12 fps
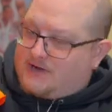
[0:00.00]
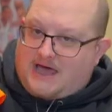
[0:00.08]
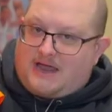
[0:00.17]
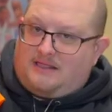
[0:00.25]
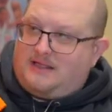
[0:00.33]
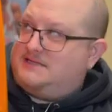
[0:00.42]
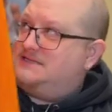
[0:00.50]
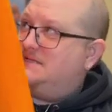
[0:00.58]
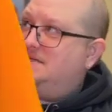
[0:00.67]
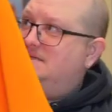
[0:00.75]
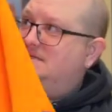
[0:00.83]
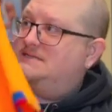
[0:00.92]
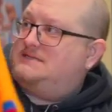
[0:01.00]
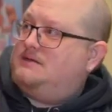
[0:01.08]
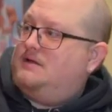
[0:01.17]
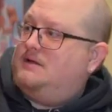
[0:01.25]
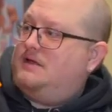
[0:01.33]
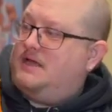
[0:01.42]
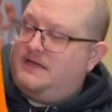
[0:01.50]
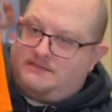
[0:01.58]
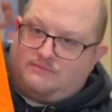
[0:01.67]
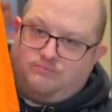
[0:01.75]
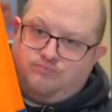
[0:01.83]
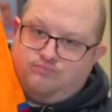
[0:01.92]
Catalans is
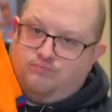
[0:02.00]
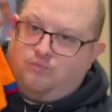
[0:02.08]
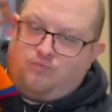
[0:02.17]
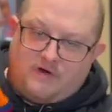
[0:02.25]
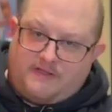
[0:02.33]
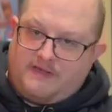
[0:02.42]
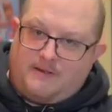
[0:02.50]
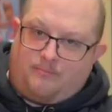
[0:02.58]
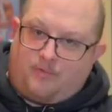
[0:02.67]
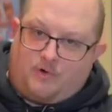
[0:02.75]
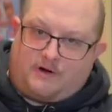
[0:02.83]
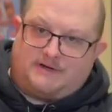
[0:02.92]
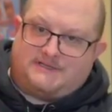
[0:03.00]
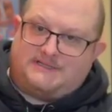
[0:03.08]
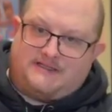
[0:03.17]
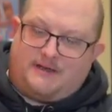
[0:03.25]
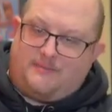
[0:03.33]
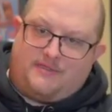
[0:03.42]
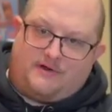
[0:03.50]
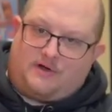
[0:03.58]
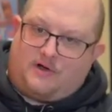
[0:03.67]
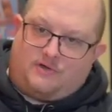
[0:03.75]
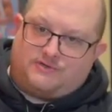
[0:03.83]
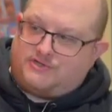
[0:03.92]
really important to them and their
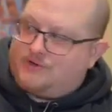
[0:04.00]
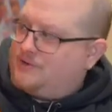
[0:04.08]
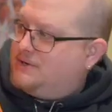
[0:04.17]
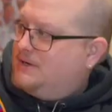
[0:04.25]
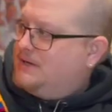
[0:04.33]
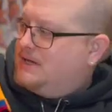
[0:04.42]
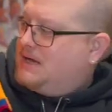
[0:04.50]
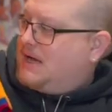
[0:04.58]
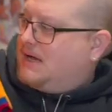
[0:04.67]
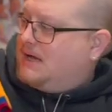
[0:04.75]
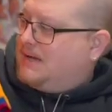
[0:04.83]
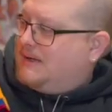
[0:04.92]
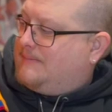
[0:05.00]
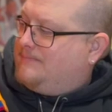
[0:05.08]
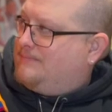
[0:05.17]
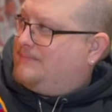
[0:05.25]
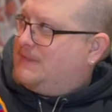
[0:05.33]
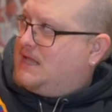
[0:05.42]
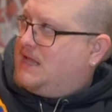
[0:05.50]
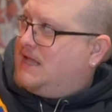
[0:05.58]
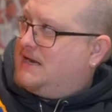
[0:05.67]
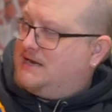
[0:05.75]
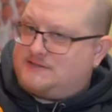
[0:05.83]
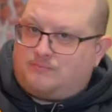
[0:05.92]
culture. And
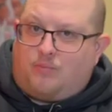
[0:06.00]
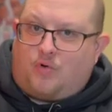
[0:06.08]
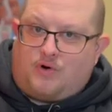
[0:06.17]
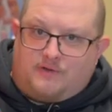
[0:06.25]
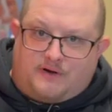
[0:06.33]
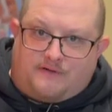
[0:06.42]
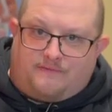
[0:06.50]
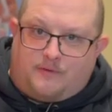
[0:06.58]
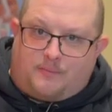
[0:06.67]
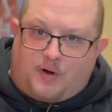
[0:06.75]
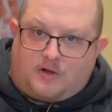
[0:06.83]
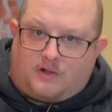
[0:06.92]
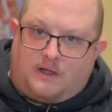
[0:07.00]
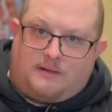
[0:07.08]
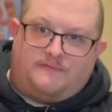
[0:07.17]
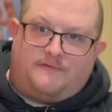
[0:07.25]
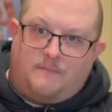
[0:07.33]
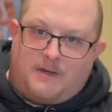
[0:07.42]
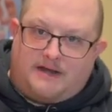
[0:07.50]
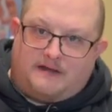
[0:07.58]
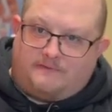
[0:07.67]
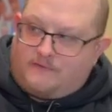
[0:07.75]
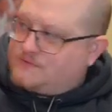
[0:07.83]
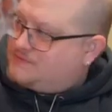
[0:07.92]
it's more than a football club to many
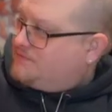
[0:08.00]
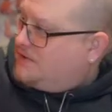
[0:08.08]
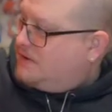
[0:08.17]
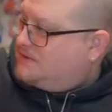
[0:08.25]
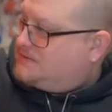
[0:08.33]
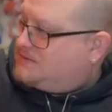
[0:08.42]
of those fans.